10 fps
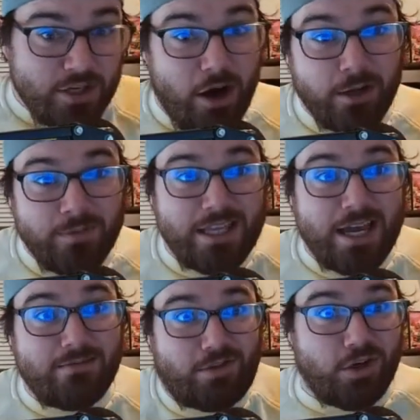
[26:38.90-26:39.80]
argument
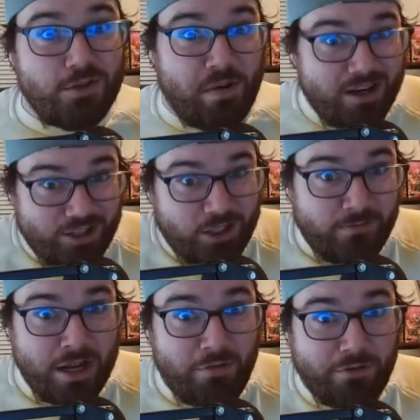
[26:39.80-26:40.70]
that Chris Bryant
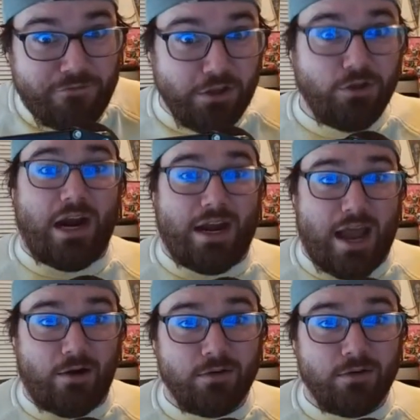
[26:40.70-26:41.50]
shouldn't be on the field right now.